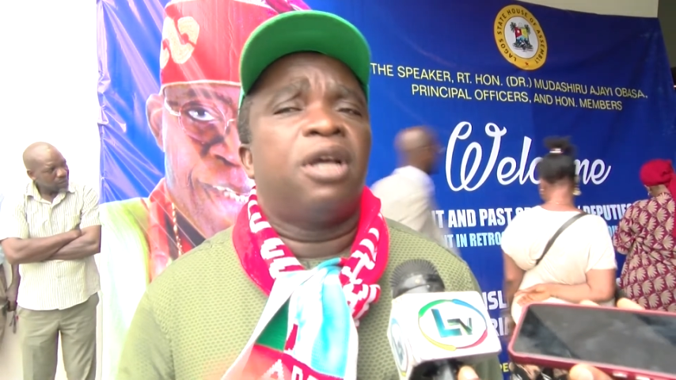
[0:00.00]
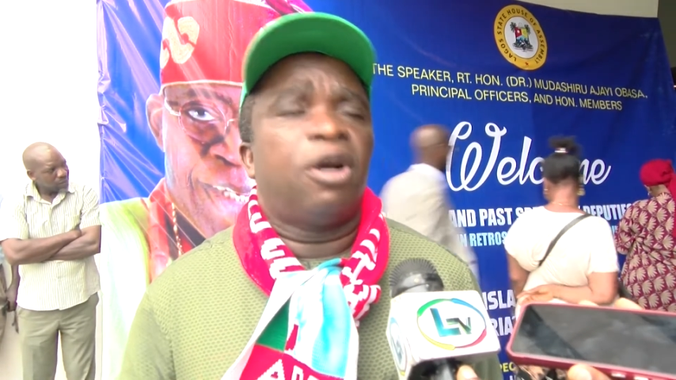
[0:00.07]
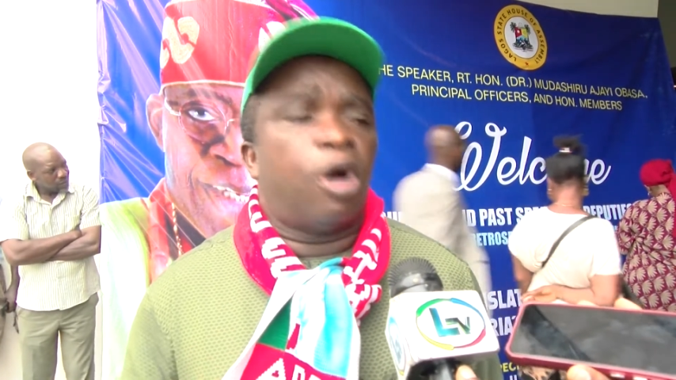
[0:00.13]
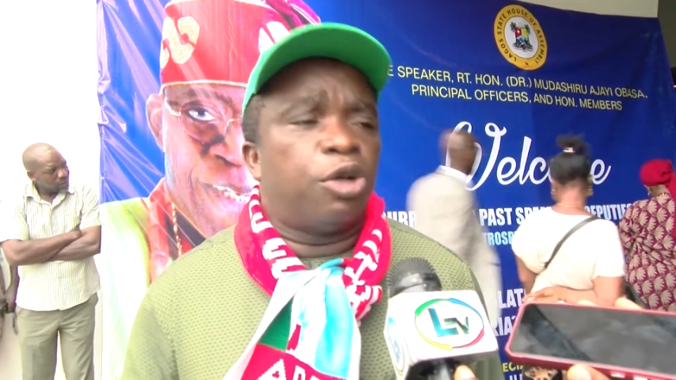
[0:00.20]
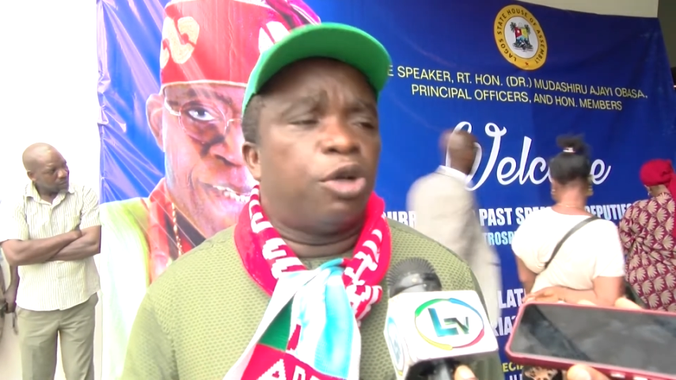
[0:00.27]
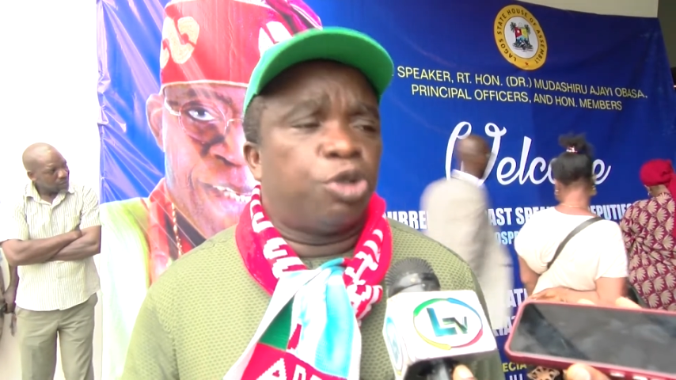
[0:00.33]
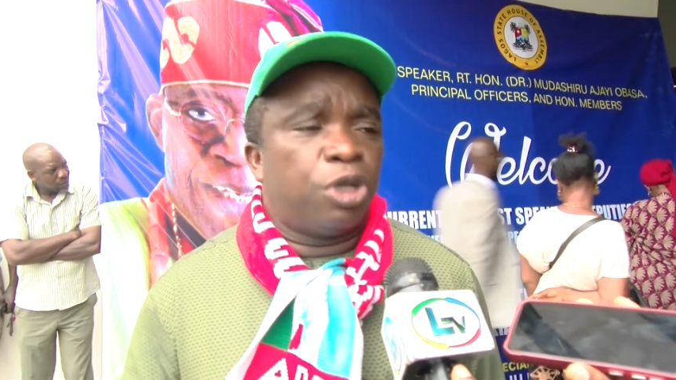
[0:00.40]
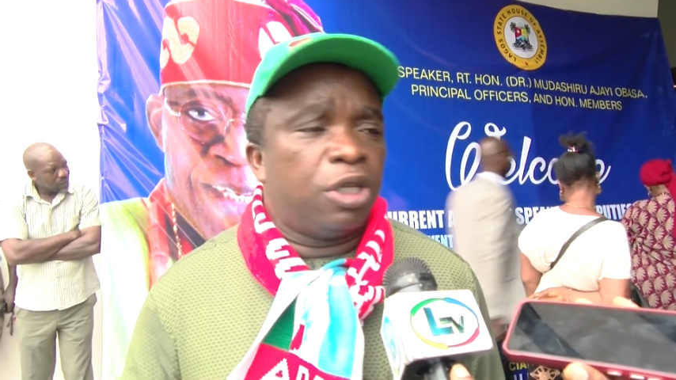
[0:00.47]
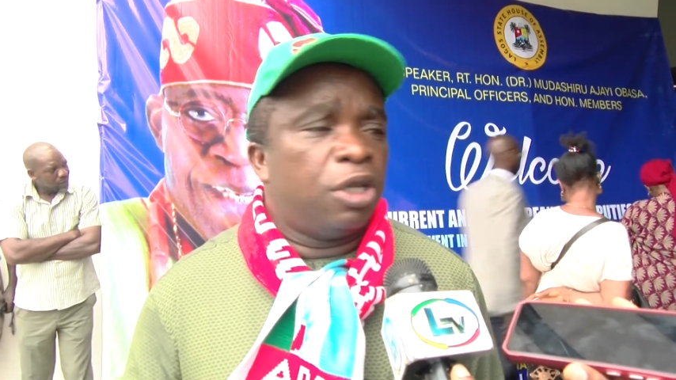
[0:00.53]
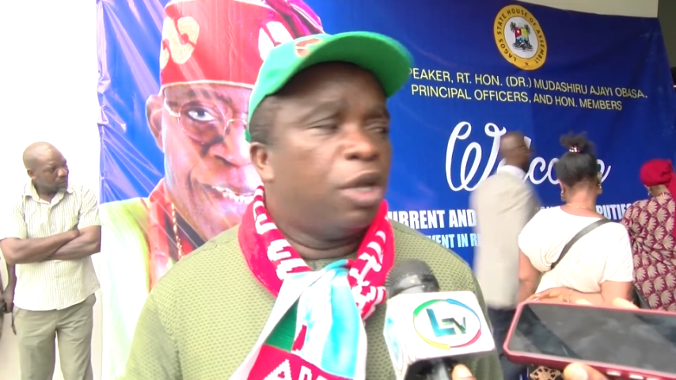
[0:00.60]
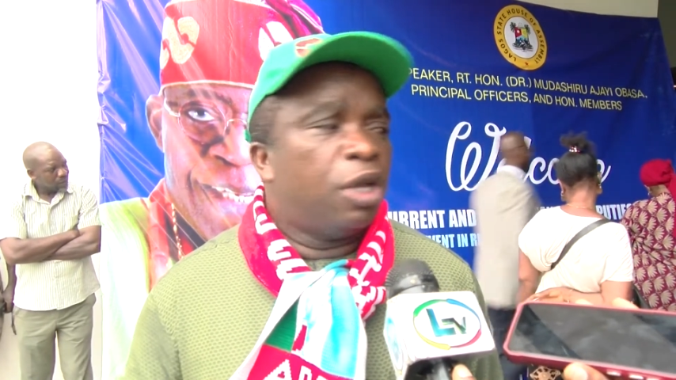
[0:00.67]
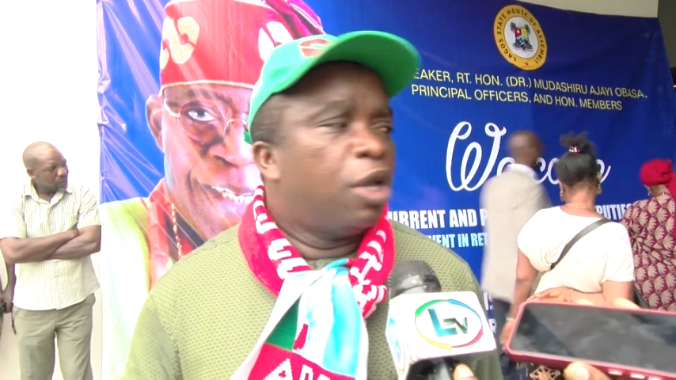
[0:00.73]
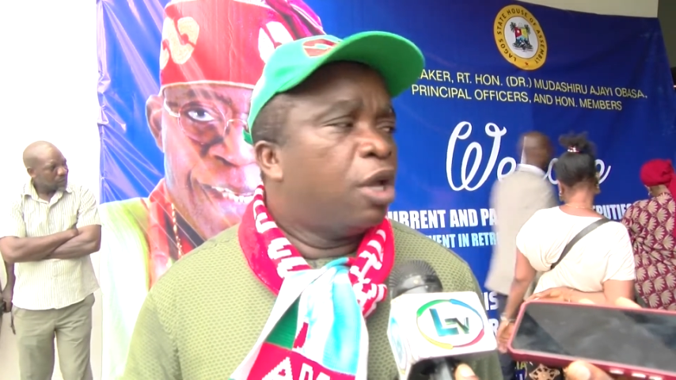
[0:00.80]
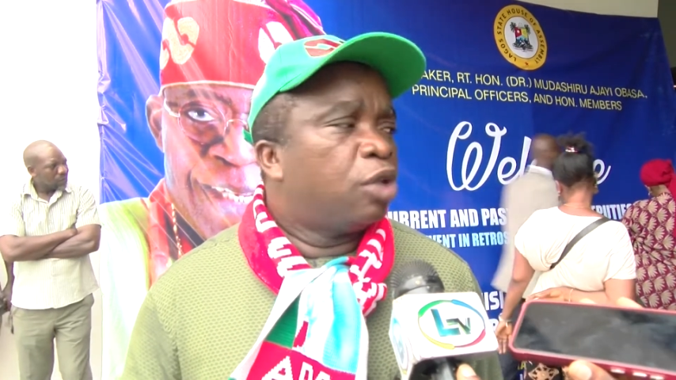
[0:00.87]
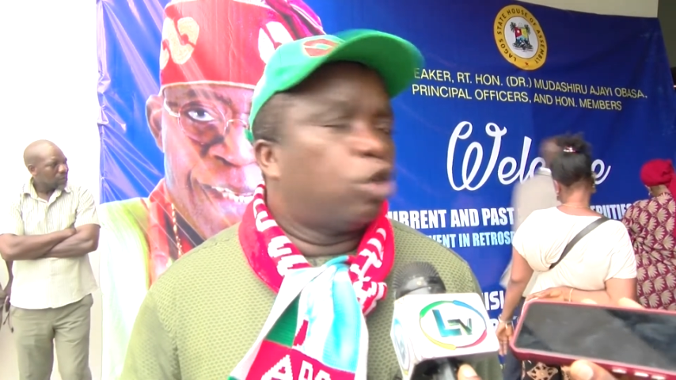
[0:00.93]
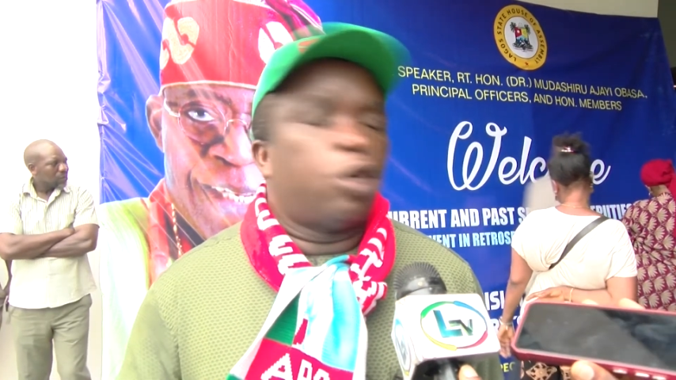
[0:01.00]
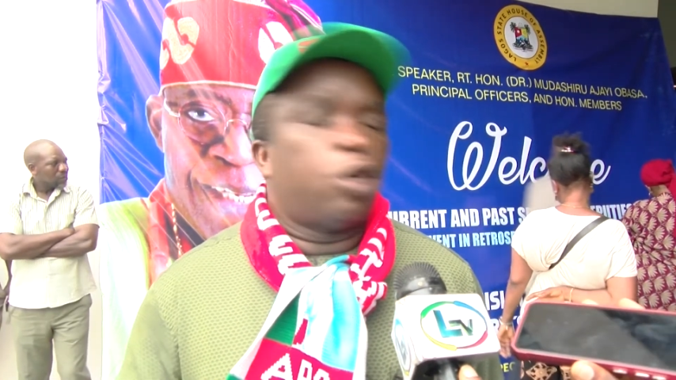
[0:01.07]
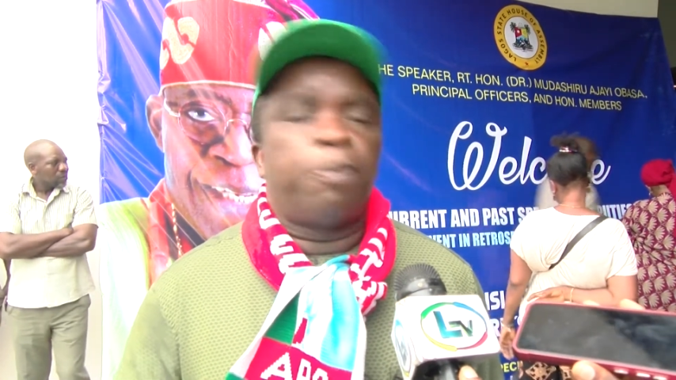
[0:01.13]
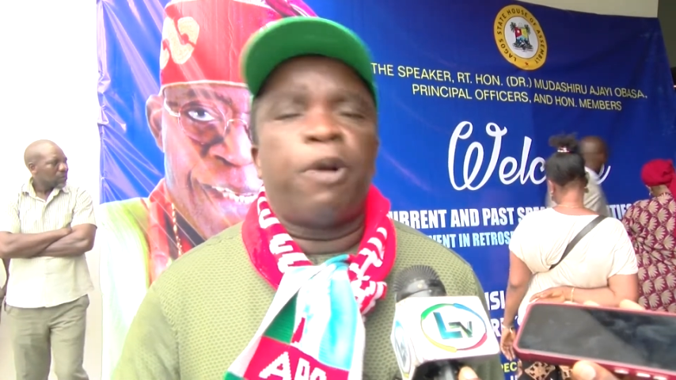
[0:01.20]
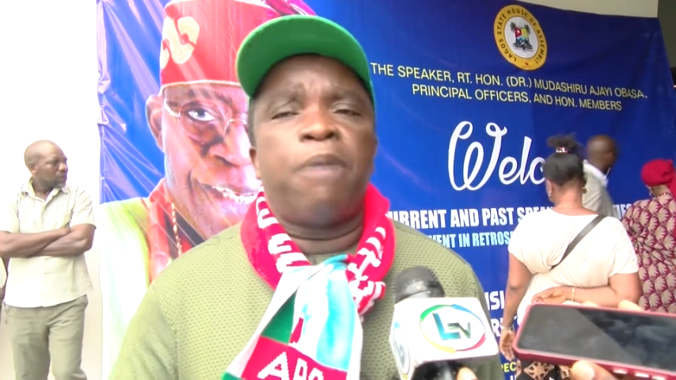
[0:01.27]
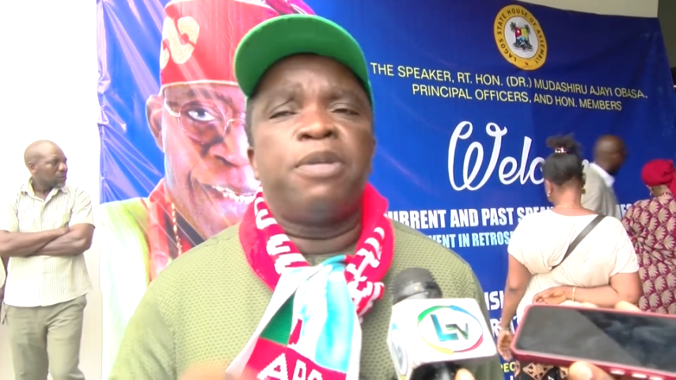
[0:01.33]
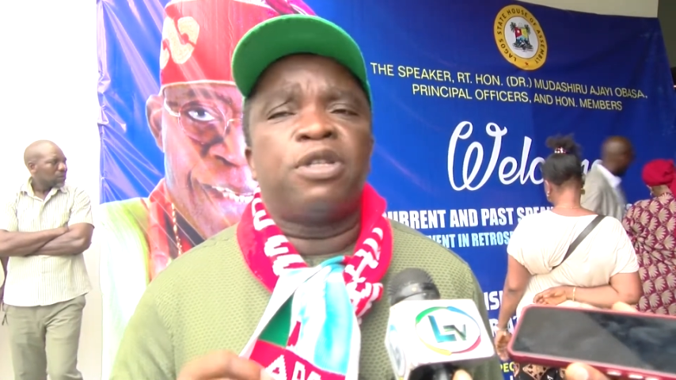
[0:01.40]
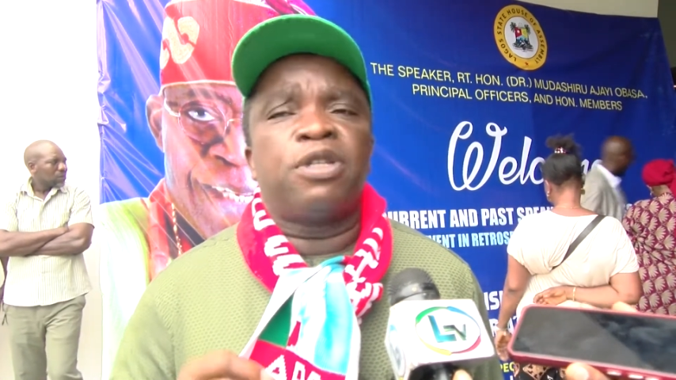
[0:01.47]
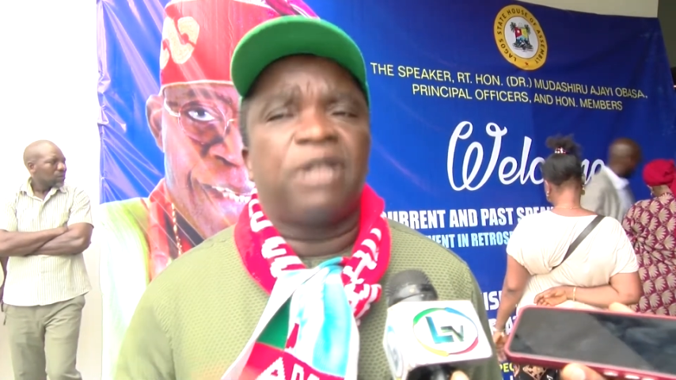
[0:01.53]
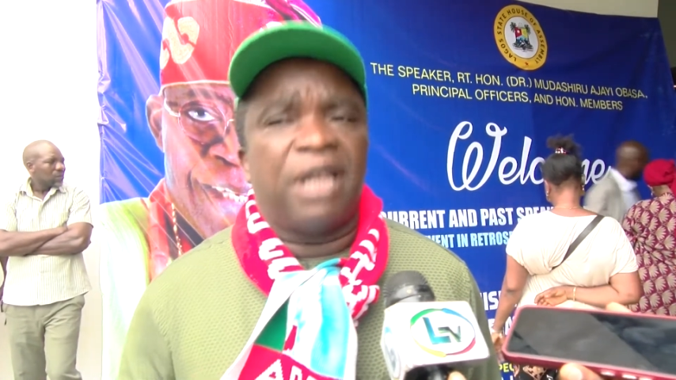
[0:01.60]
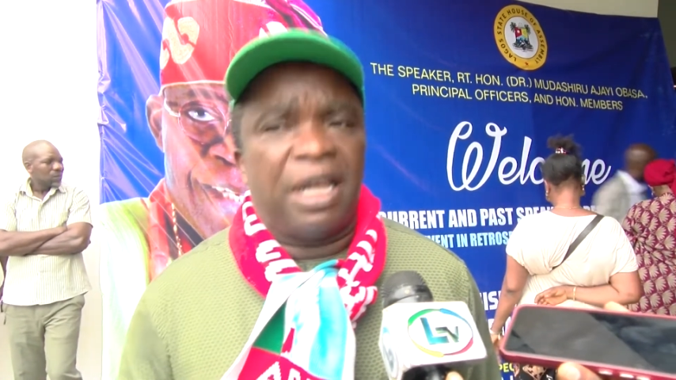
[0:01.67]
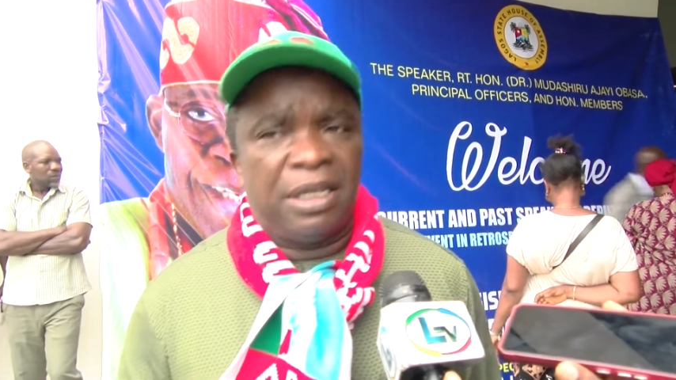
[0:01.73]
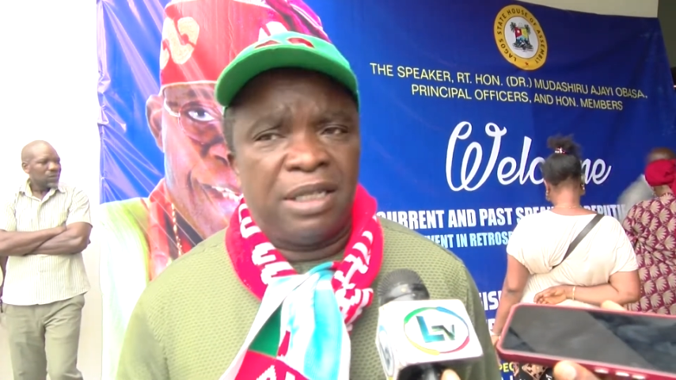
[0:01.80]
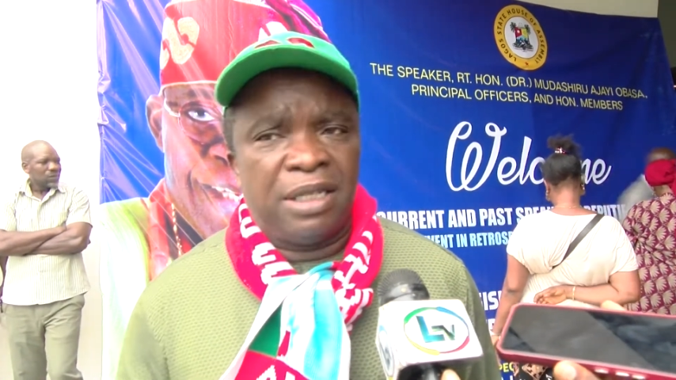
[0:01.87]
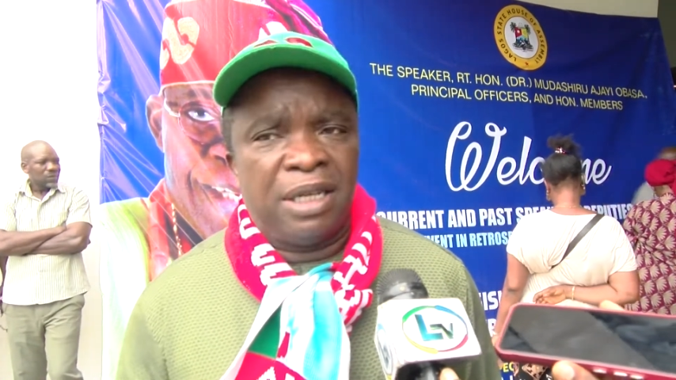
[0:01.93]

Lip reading: country to the promised land.